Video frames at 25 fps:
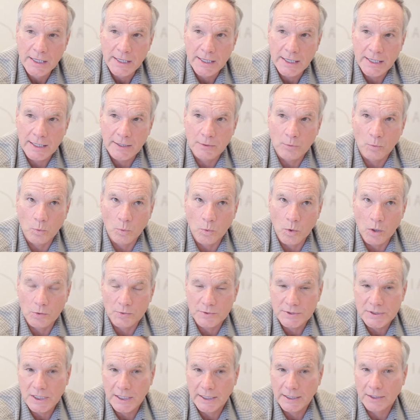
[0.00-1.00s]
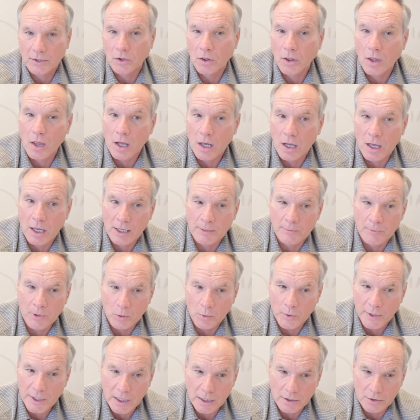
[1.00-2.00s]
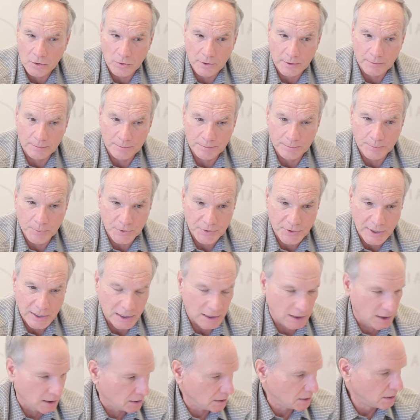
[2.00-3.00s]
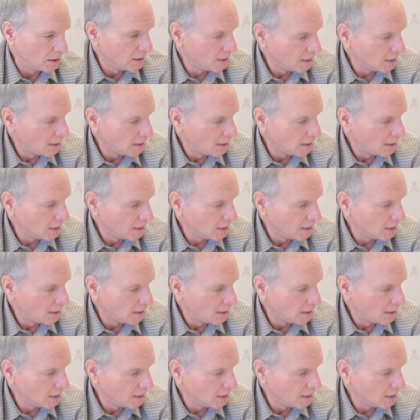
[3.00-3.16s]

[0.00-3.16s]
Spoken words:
It won't take long, but we are going to put that in.